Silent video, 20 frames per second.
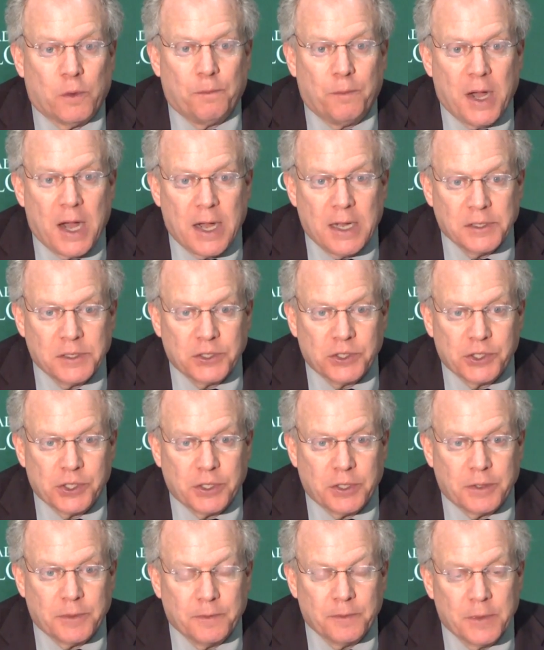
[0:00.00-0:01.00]
or
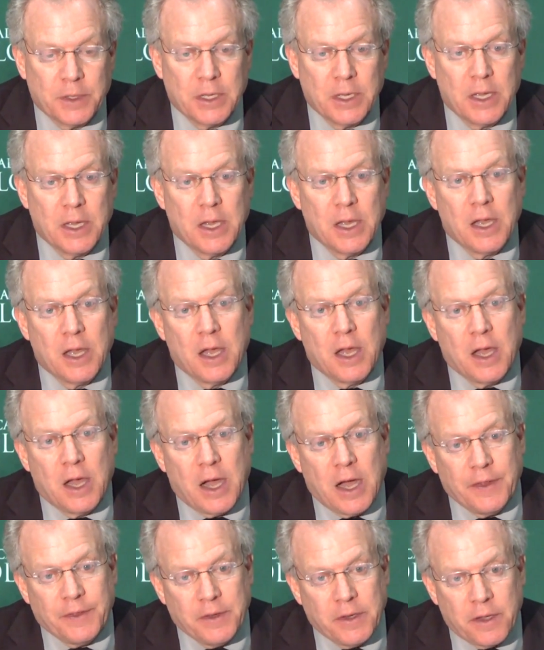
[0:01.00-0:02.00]
posture.
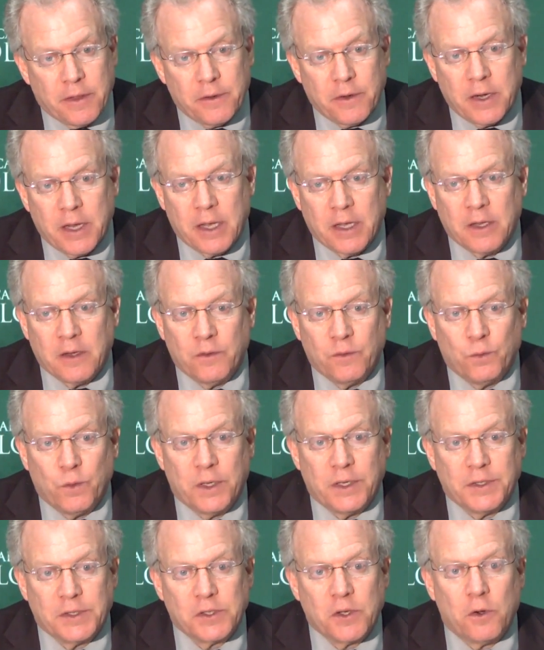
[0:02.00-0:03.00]
On the other hand,
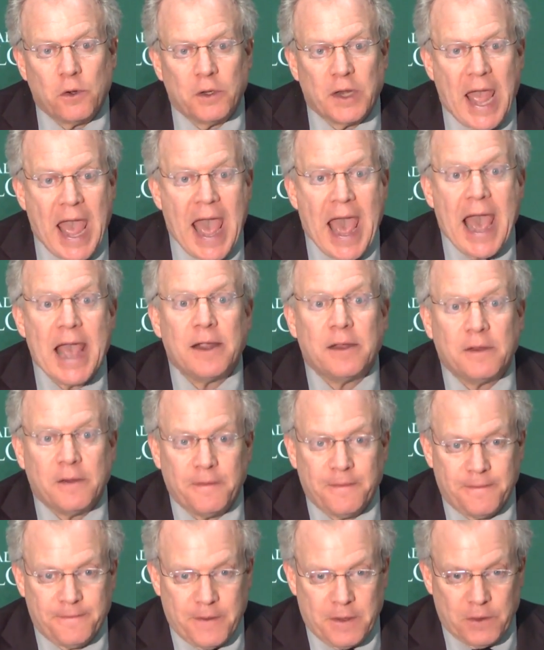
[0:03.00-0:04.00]
what is called
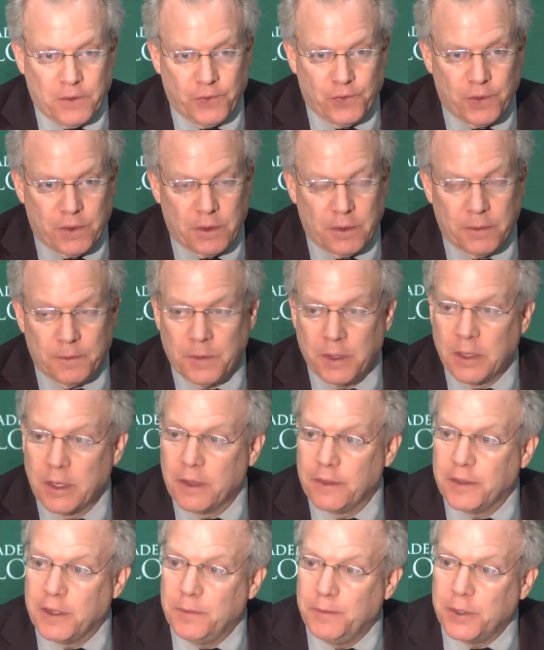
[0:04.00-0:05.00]
active function,
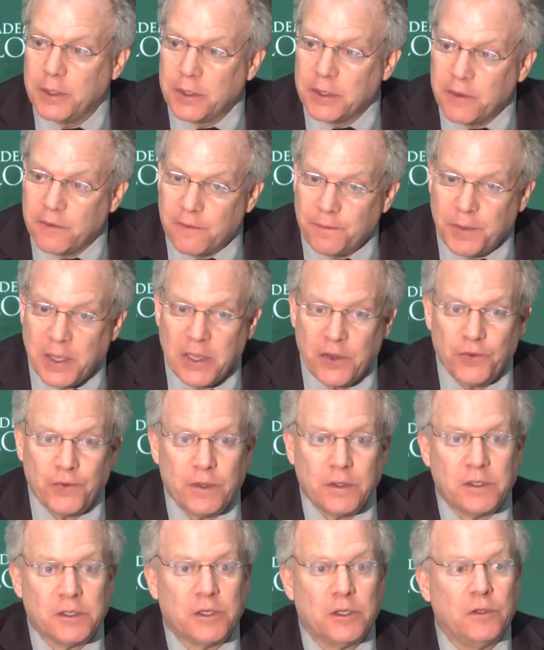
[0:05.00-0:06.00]
the ability of
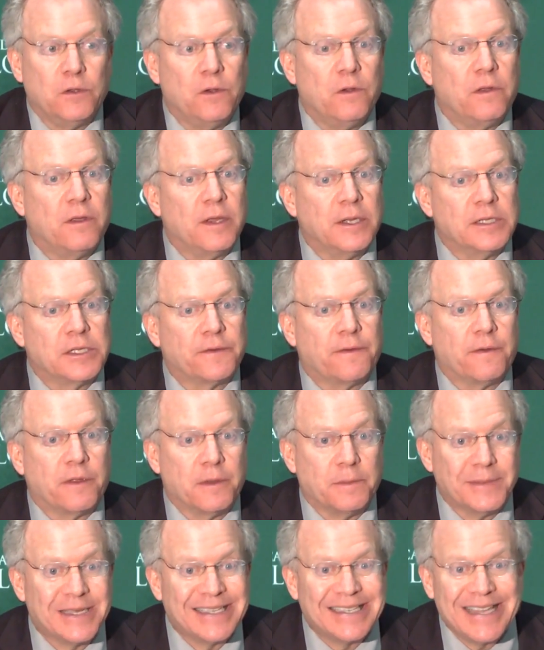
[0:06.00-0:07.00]
patients to do things for
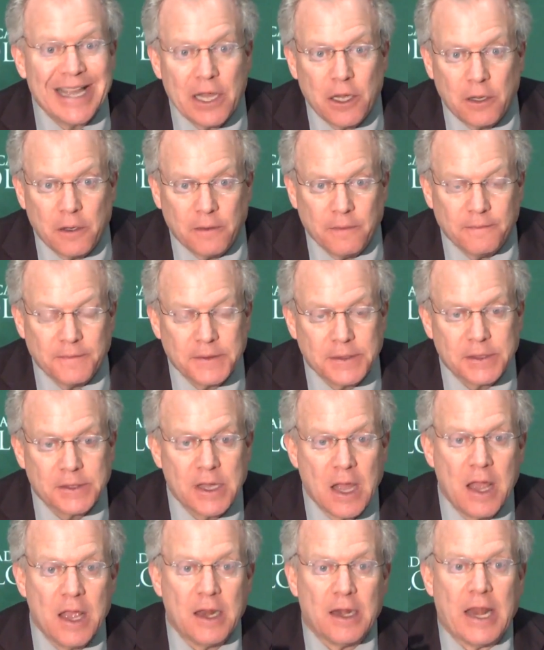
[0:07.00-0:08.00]
themselves,
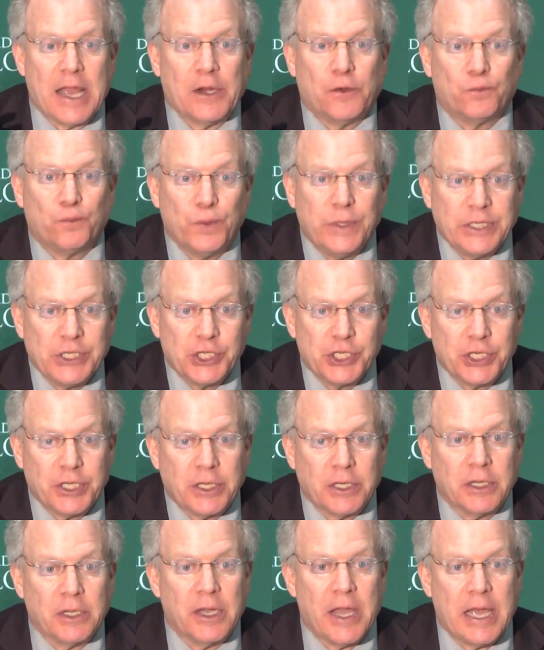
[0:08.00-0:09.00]
like
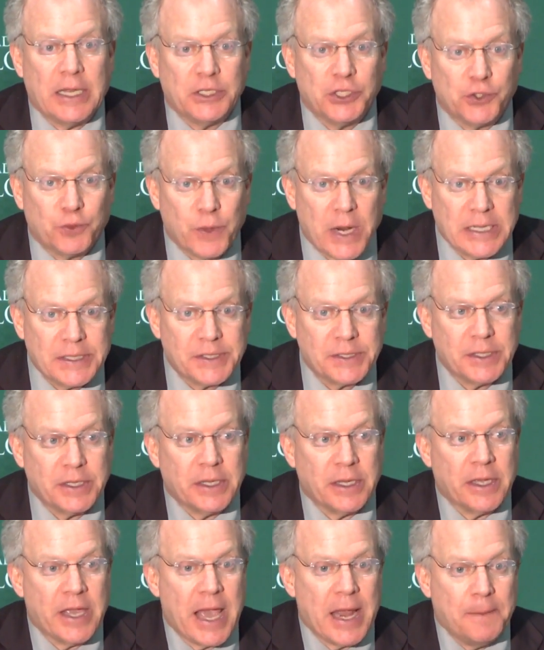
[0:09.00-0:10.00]
reaching and
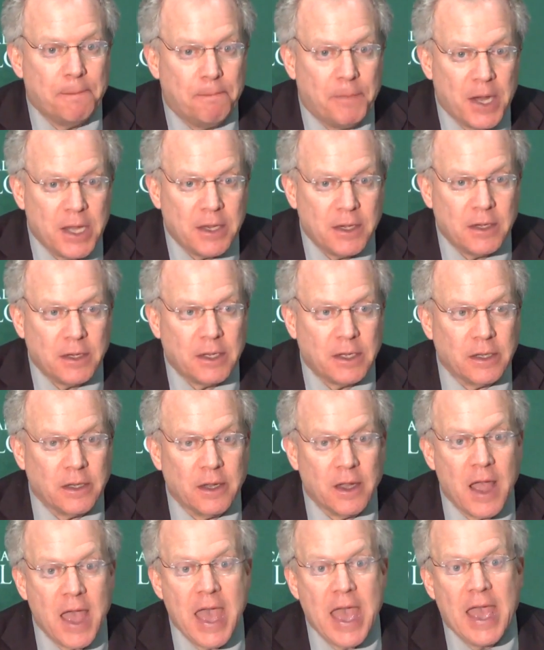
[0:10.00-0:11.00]
dressing and
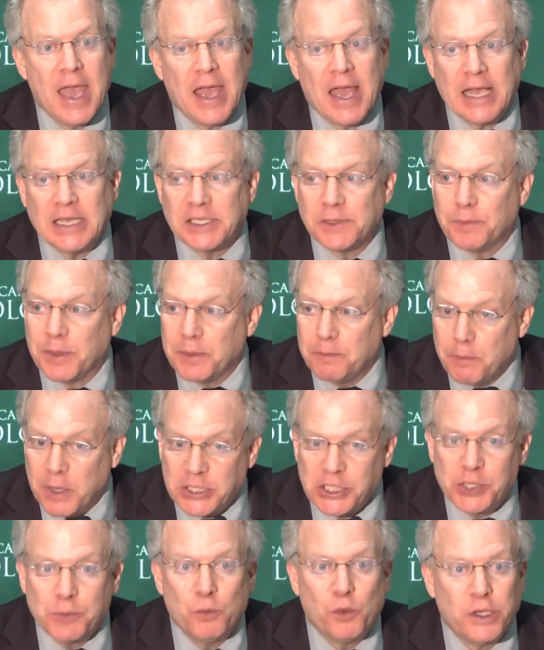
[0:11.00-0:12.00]
buttoning, has been
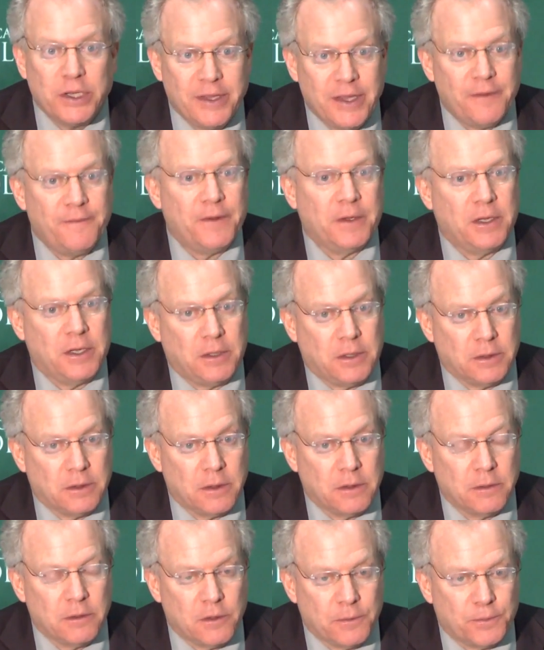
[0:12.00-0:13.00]
much more difficult
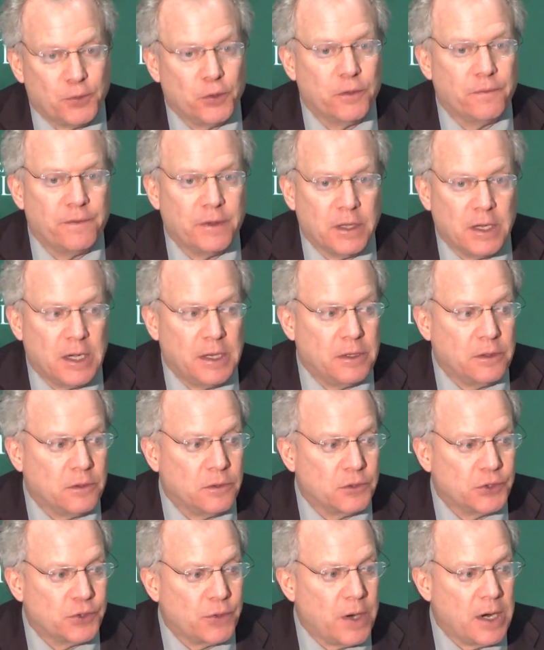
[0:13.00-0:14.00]
to prove in
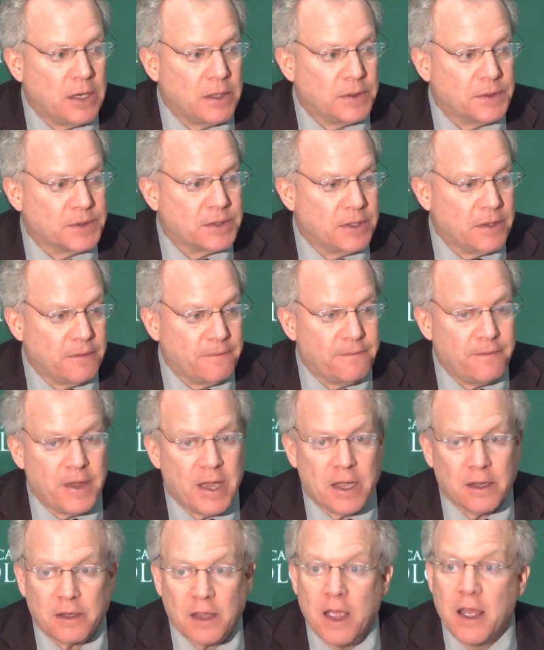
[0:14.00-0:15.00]
clinical trials, and in
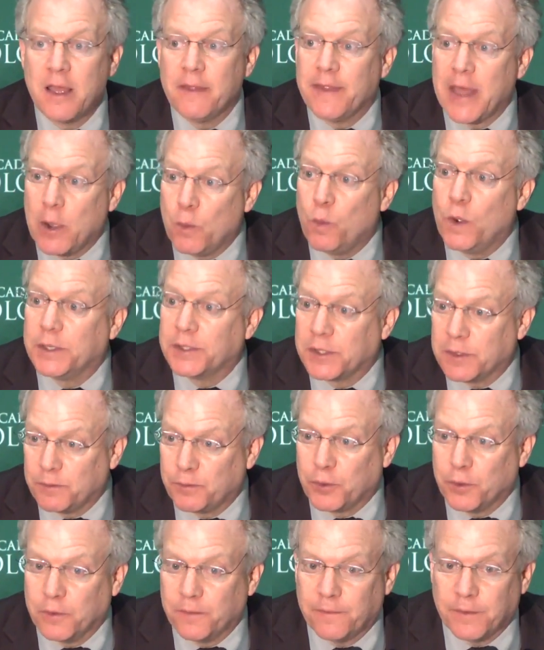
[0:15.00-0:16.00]
fact, that wasn't
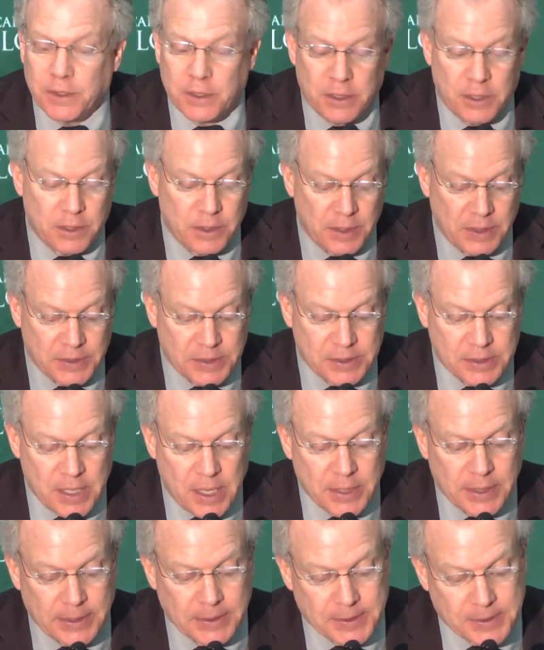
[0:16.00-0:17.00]
proven in these
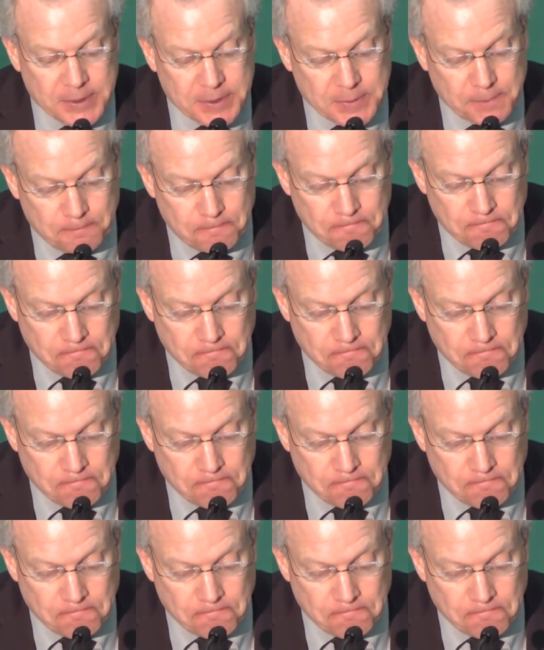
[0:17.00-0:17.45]
studies.